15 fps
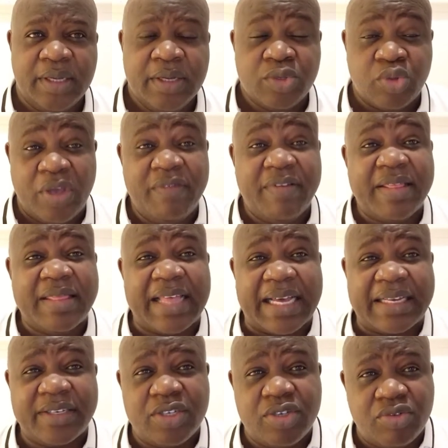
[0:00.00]
So even
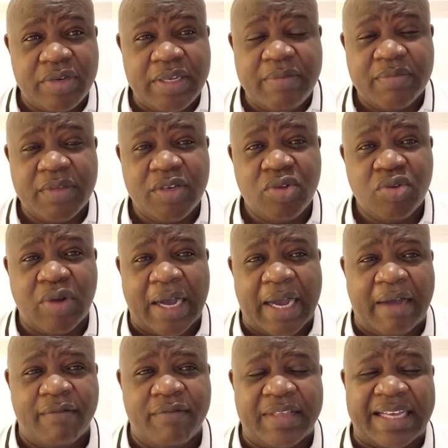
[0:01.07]
that dream that you
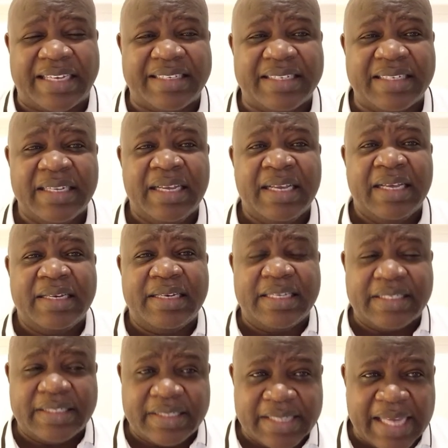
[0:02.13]
have, that
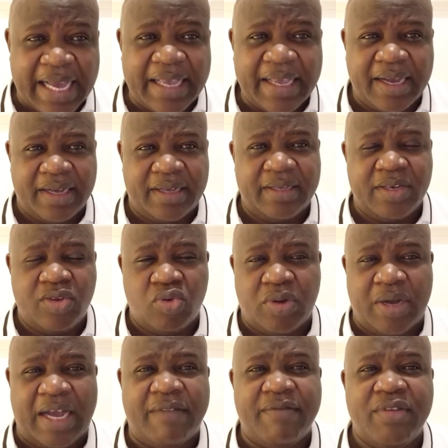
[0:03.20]
desire you
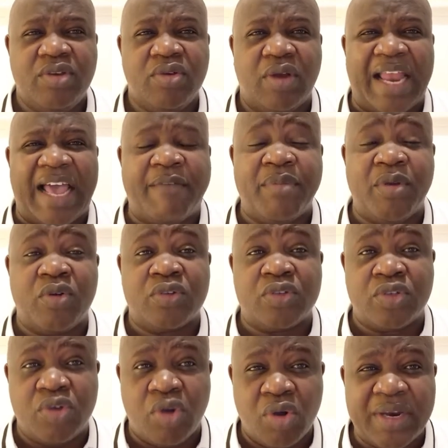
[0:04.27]
have in your life, because
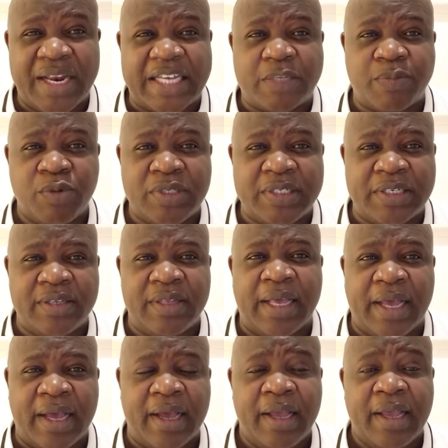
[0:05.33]
God has put it
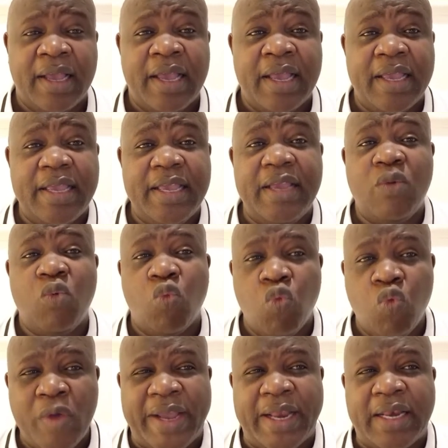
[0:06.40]
there, he
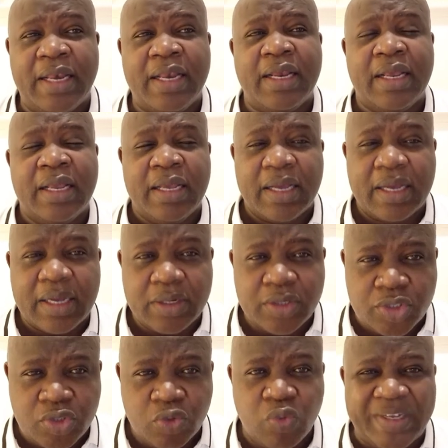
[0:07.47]
will
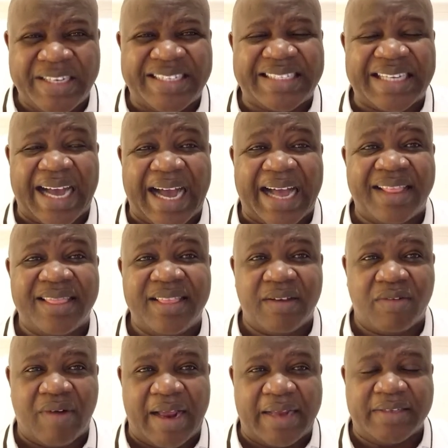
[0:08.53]
do it at the
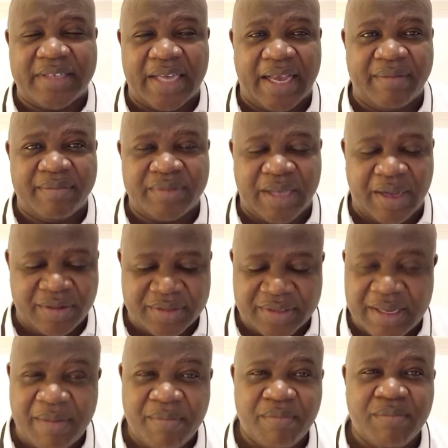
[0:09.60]
right time. Now,
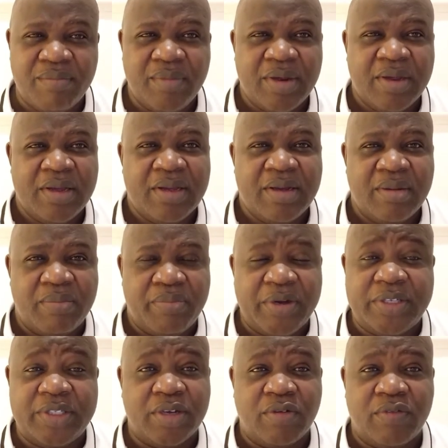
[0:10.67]
some
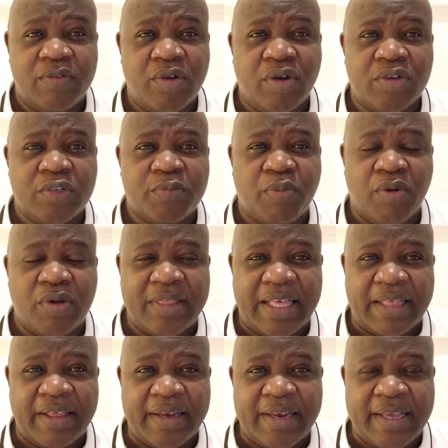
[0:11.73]
preacher of God spoke the
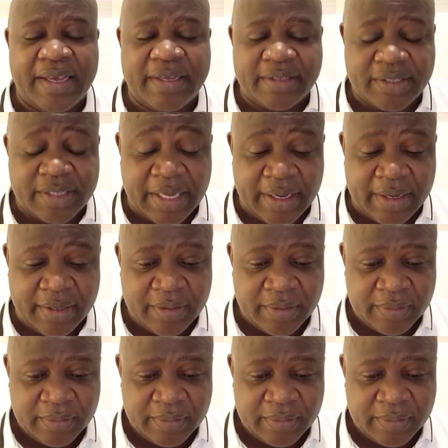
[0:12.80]
other day and said,